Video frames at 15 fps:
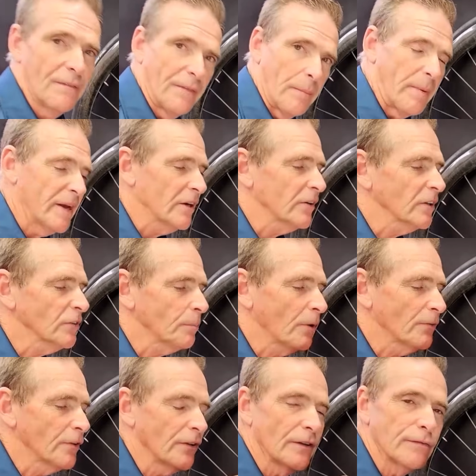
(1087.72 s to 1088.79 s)
The bearings,
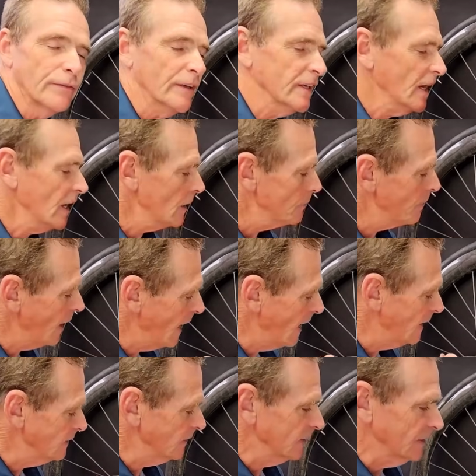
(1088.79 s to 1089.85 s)
both in the free hub
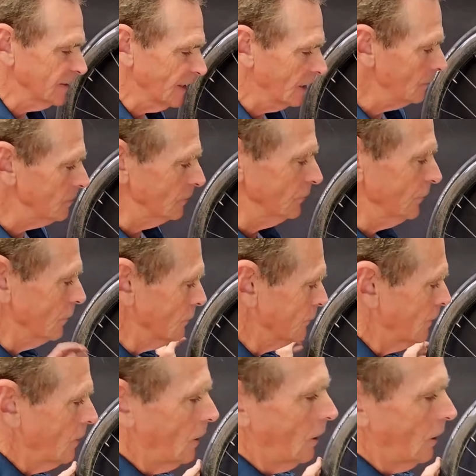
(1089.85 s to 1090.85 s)
and in the hub itself,